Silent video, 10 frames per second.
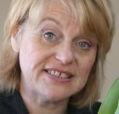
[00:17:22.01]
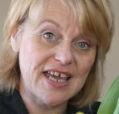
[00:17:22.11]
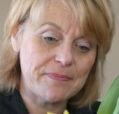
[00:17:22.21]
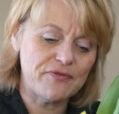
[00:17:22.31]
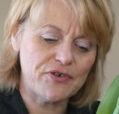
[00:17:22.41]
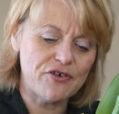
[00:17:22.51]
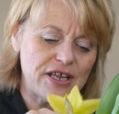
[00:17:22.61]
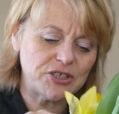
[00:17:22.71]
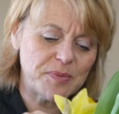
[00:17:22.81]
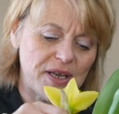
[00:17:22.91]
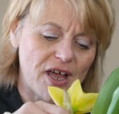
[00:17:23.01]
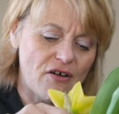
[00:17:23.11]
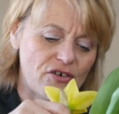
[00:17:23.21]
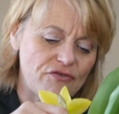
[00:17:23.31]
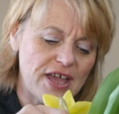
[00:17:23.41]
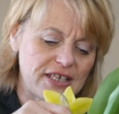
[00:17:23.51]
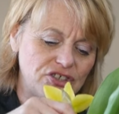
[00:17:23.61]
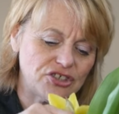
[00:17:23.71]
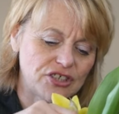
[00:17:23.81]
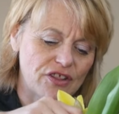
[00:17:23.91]
type of arrangement are
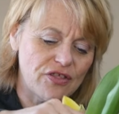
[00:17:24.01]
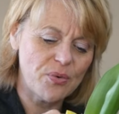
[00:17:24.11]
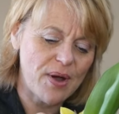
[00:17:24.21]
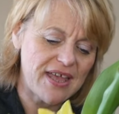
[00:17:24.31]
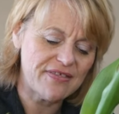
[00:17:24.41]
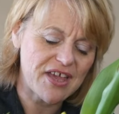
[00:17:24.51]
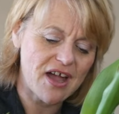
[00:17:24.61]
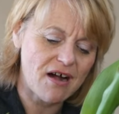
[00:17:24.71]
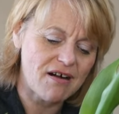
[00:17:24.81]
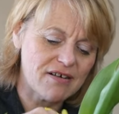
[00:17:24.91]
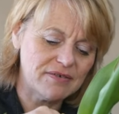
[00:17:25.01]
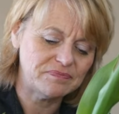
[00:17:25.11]
arranged the way they are?